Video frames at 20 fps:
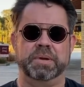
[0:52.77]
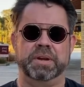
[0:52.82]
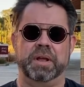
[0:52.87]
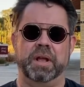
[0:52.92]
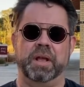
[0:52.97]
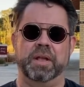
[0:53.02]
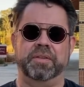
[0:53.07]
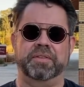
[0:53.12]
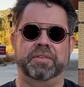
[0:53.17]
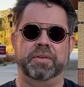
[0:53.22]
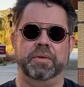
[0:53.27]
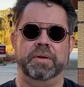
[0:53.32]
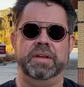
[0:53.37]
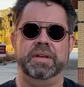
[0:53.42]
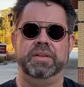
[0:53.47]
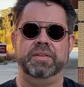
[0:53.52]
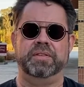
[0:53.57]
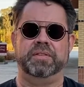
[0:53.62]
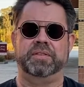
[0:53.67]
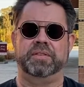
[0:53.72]
but also
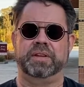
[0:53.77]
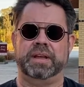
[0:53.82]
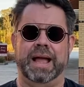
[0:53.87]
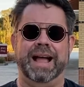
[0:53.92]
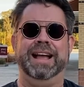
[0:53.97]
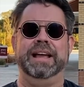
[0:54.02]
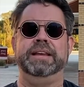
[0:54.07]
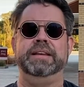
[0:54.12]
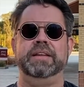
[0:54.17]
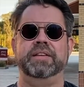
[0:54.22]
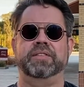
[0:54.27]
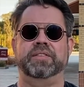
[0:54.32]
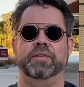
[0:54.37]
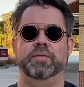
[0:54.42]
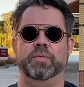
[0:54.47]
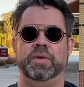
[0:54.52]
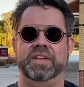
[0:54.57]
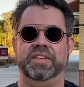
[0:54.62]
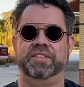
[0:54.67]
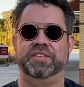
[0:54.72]
his kindness
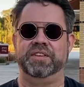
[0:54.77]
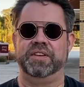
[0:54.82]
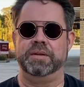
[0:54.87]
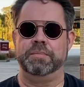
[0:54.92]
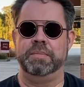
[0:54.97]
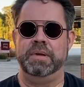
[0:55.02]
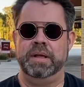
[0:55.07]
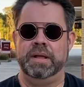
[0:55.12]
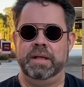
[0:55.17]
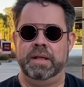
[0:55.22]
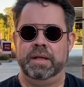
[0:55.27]
and wisdom,